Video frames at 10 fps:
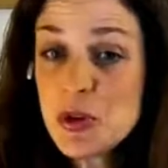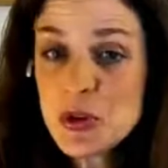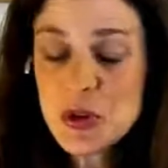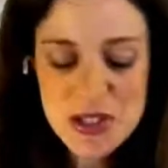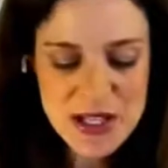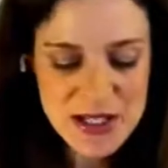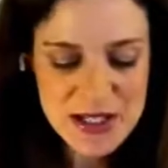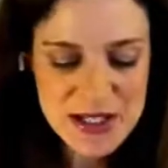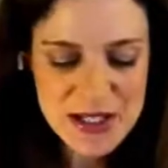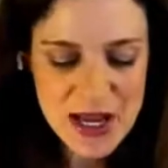you do decide
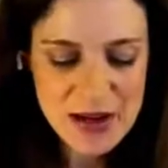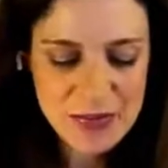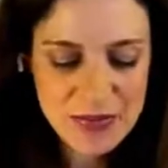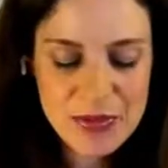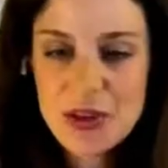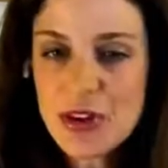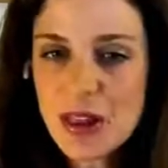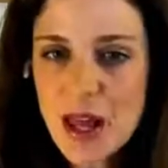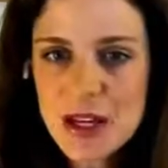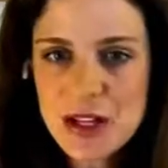to stay, There's a
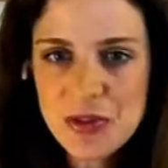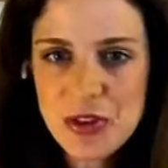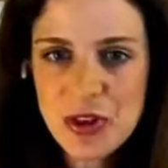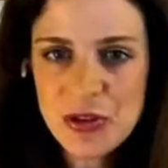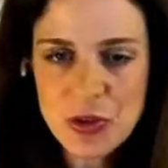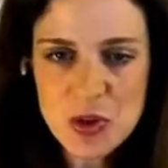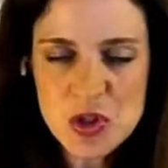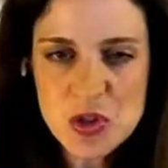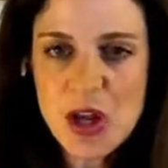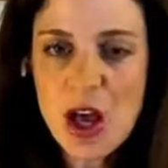lot of different things you
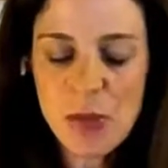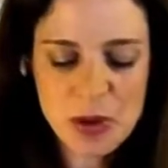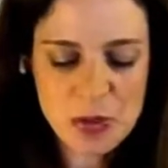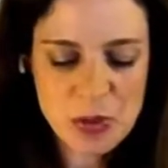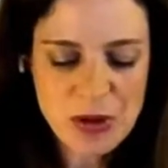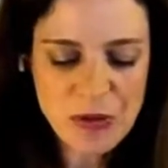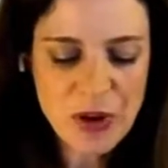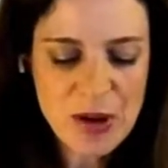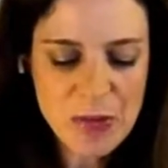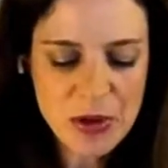can do to help you
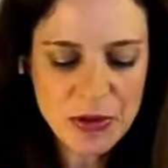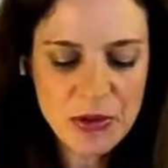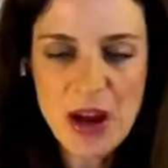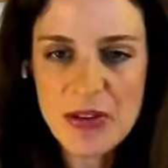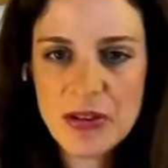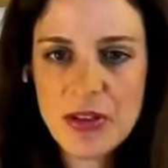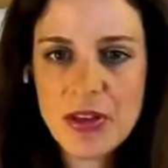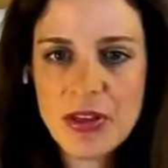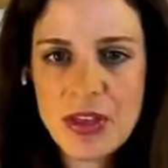reframe the stress.